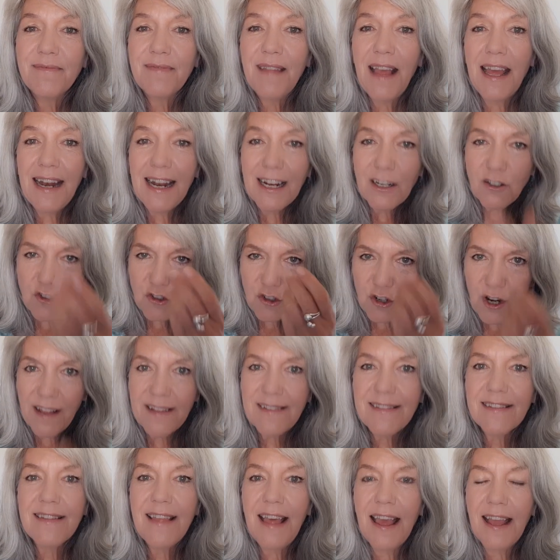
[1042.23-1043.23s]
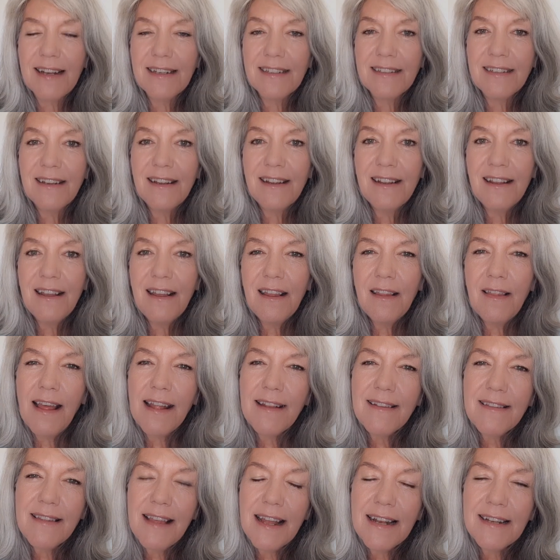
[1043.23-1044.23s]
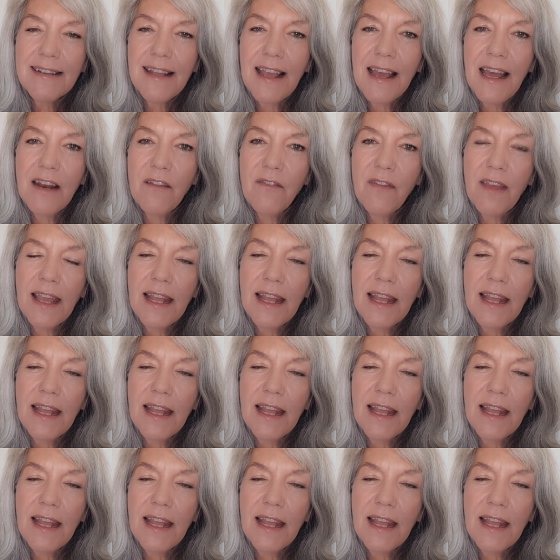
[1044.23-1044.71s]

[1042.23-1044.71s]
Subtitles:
And I trust that. That's that kind of